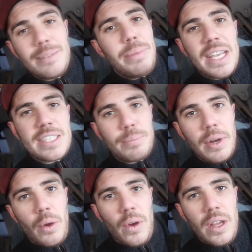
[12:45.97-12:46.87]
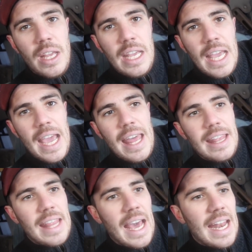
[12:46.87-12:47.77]
the biggest pro,
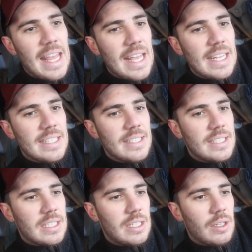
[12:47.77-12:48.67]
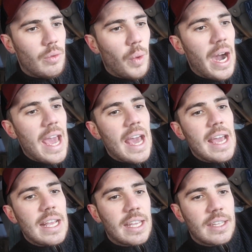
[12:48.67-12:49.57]
and that is why
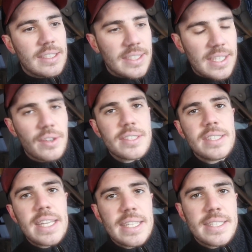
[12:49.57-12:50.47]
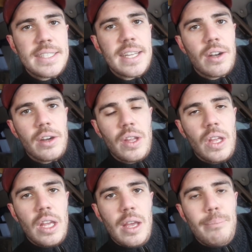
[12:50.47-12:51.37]
I seriously considered
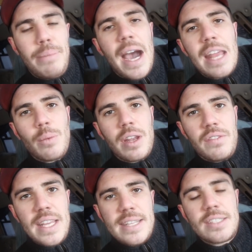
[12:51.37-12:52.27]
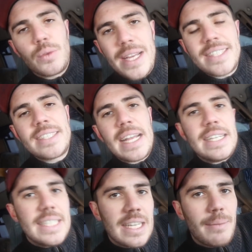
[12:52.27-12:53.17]
buying one of these. The reason I
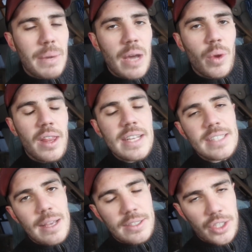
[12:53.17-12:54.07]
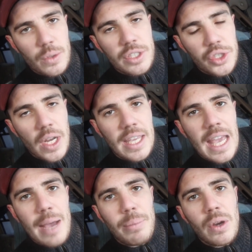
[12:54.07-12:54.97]
didn't buy one of these and I chose a truck
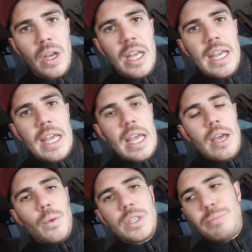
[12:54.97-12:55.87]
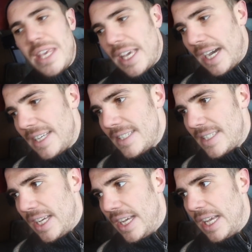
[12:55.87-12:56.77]
camper was
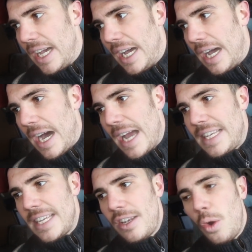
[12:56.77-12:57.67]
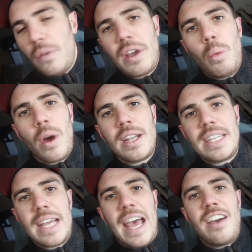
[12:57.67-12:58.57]
because I didn't know if I wanted
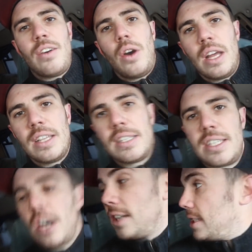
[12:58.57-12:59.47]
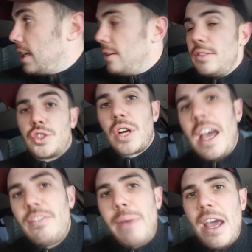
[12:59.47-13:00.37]
to have to
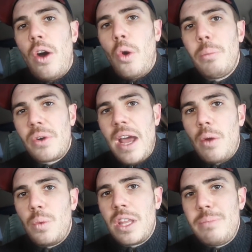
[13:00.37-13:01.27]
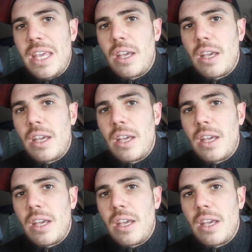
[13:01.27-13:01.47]
drive my home around with me